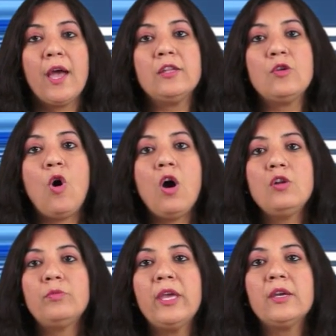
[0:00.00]
and
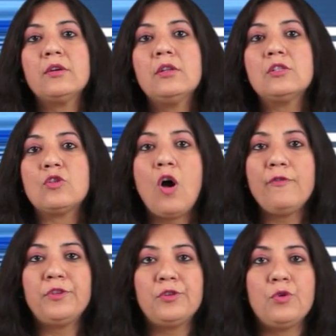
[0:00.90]
all vehicles
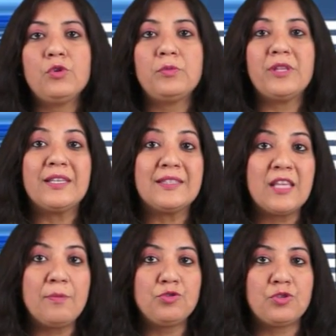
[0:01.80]
off the road with the
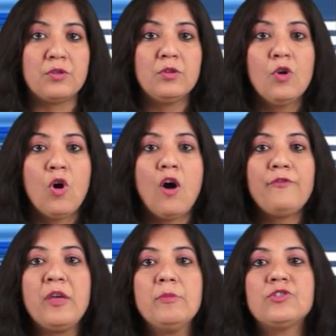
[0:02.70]
exception
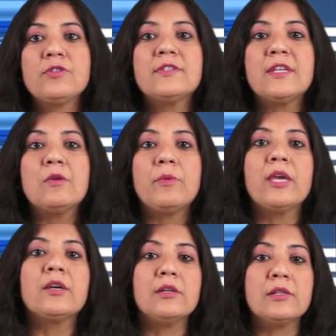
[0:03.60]
of emergency
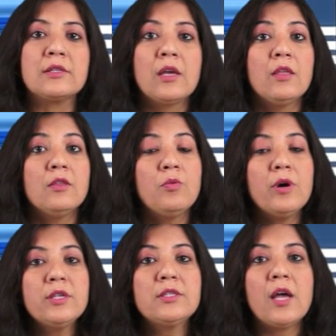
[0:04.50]
vehicles. The
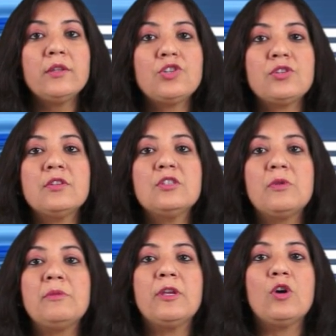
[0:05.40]
worst conditions
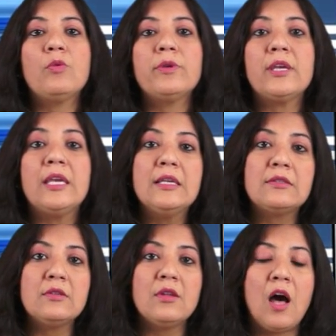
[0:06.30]
will be over the eastern